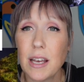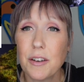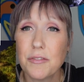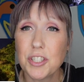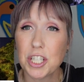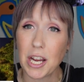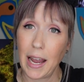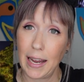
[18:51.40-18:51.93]
of
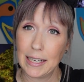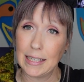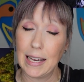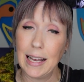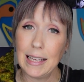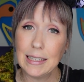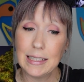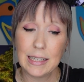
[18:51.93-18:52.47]

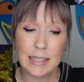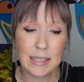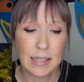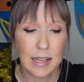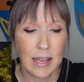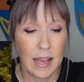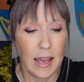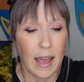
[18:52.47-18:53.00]
China.
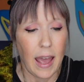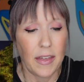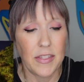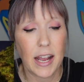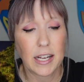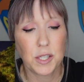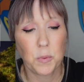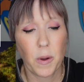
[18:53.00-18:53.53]

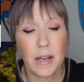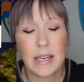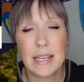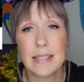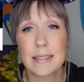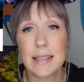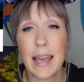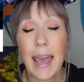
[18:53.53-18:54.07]
Next one
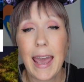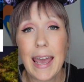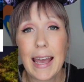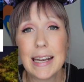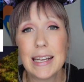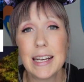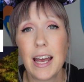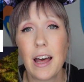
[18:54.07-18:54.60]
is
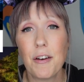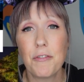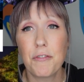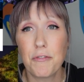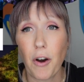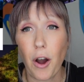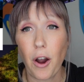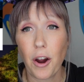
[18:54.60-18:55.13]
Canada
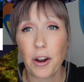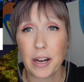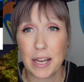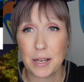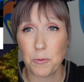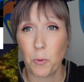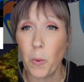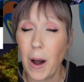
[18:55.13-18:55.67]
Far
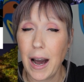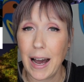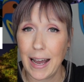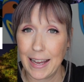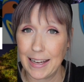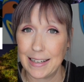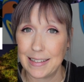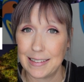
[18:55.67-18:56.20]
and
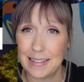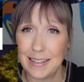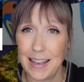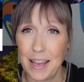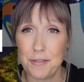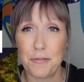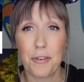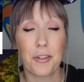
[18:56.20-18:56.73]
Wide.
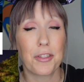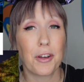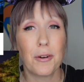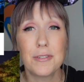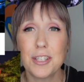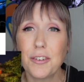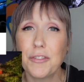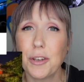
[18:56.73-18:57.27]
And for
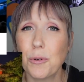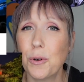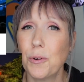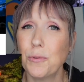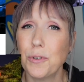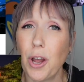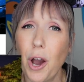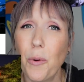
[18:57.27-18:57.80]
those of you
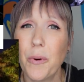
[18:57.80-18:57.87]
who know